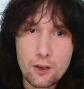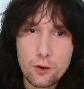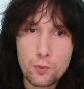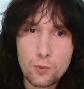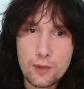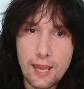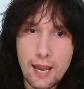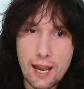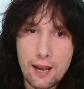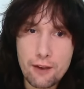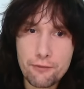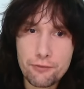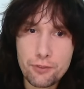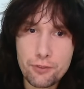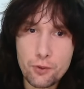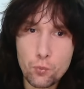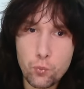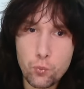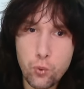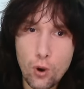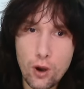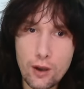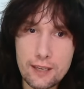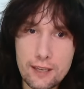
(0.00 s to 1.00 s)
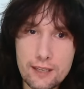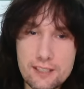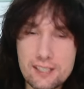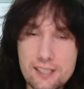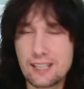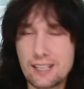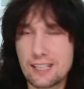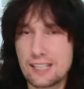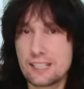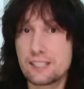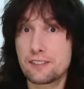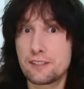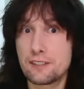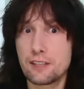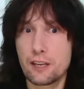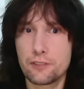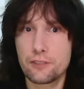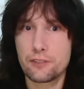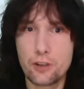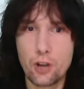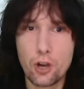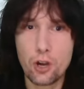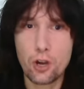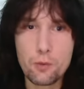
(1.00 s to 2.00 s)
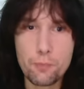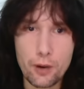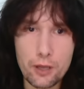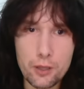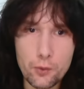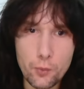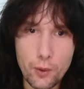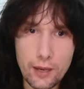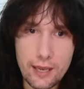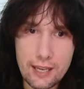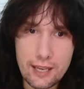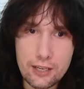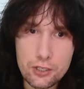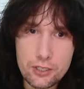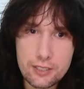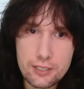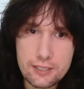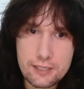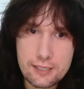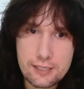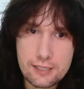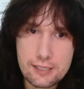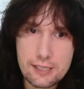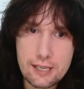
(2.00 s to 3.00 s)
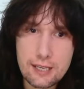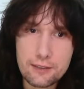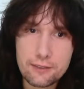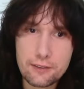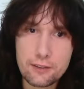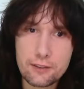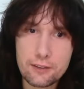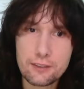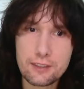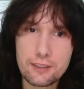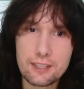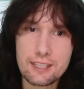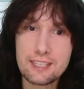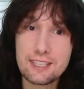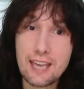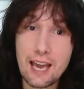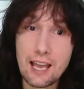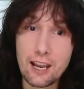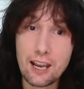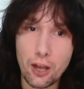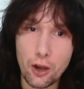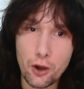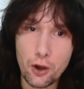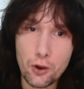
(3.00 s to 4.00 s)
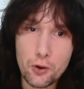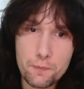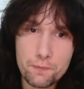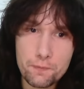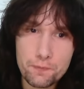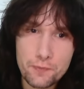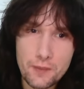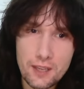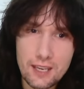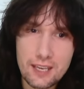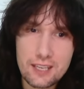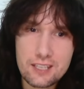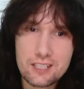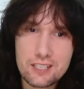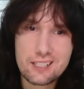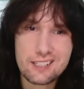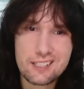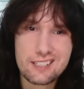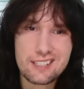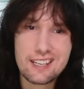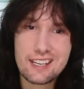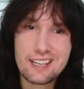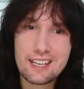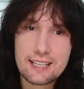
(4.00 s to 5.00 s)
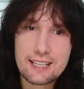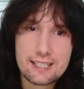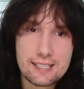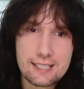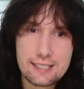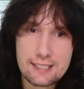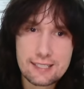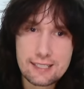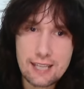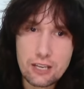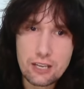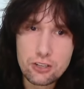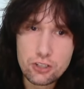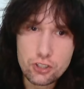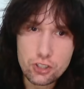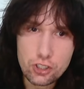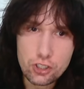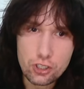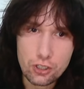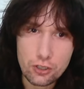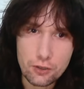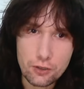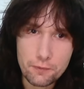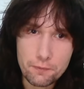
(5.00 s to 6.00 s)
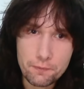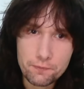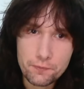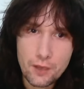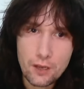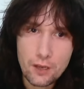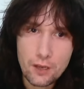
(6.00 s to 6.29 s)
we have the white is the other note, by the way, and you can see that the yellow is just an extension